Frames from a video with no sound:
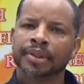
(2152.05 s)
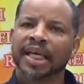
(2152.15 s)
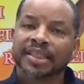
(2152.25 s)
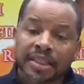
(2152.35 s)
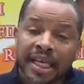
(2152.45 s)

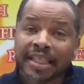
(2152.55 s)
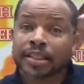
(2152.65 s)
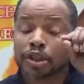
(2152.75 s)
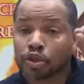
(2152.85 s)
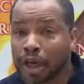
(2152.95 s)
It's,
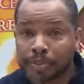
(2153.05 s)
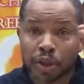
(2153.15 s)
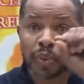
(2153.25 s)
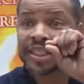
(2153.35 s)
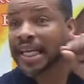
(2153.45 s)
it's the
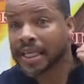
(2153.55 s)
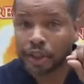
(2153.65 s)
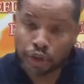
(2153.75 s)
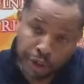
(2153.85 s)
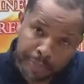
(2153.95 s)
scripture within the
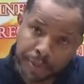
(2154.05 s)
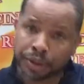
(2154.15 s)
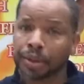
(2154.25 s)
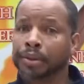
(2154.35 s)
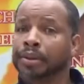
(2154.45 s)
scripture.